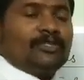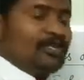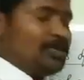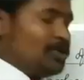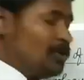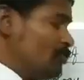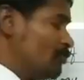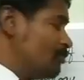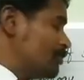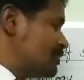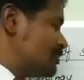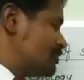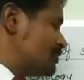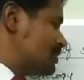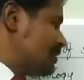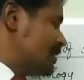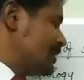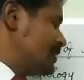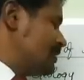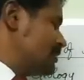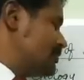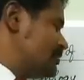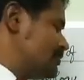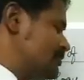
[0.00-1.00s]
Human
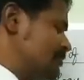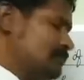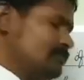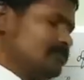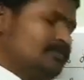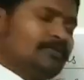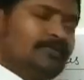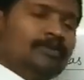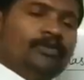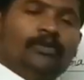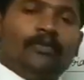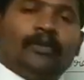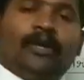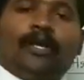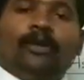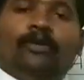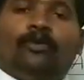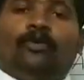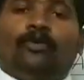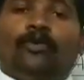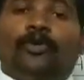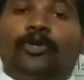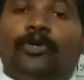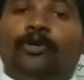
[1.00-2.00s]
science, you can
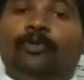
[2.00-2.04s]
know